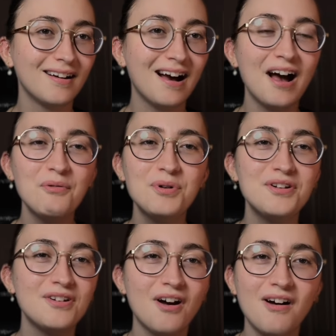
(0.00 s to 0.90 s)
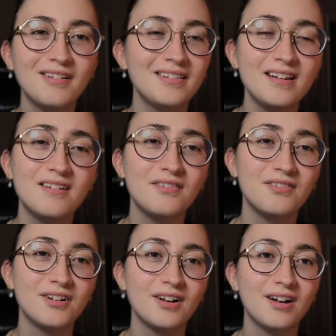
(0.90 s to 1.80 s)
I would not live
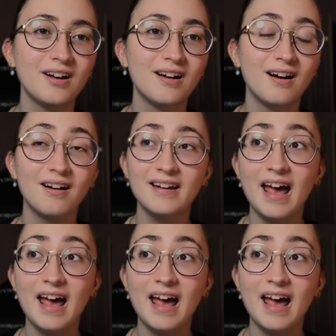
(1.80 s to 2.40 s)
on